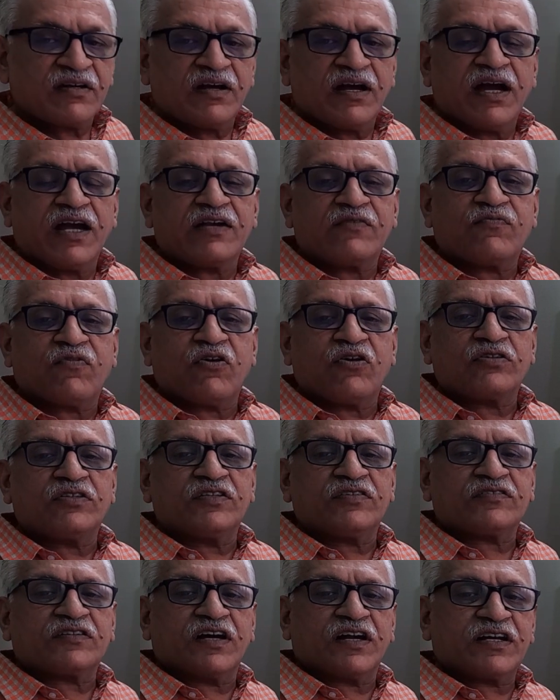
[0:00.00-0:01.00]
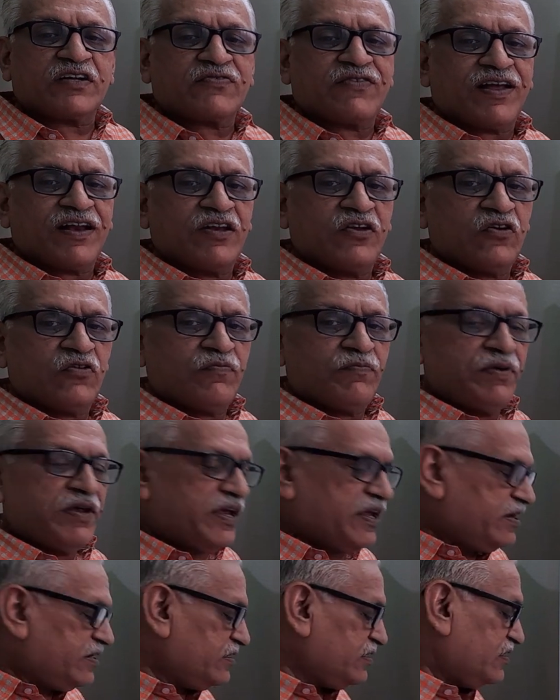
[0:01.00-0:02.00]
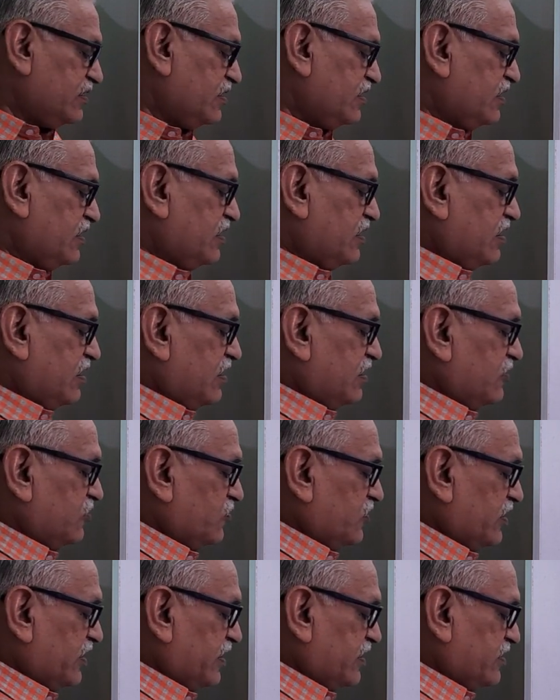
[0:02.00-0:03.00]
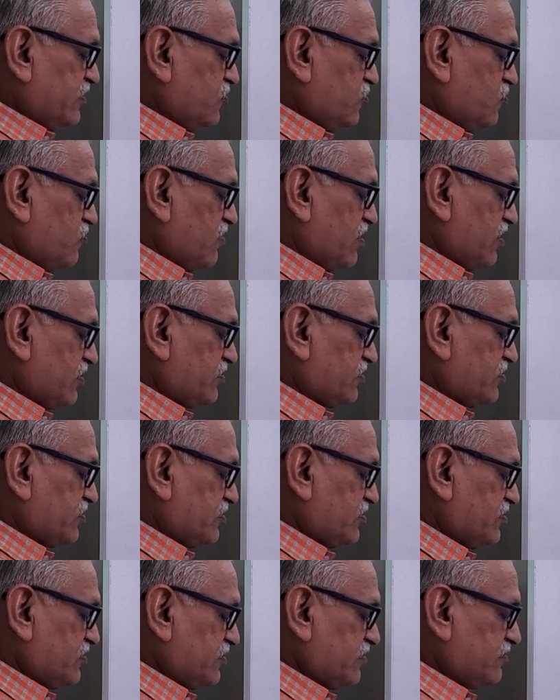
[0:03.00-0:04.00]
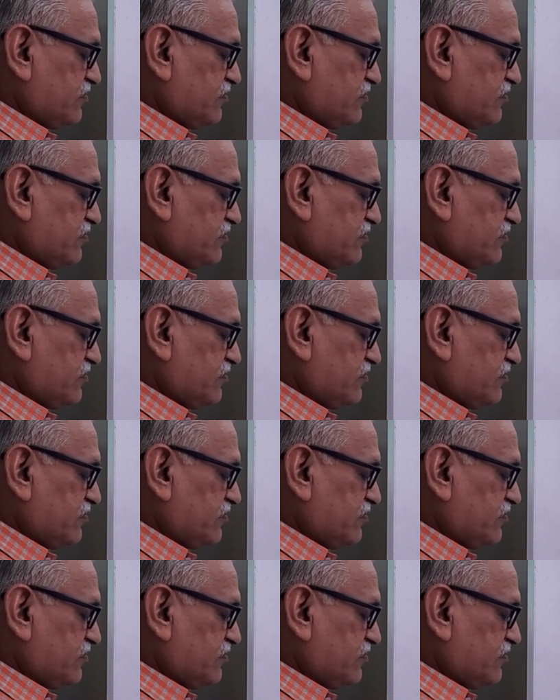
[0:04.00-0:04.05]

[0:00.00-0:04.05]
And for this correct value of Bn, you will get 2 marks.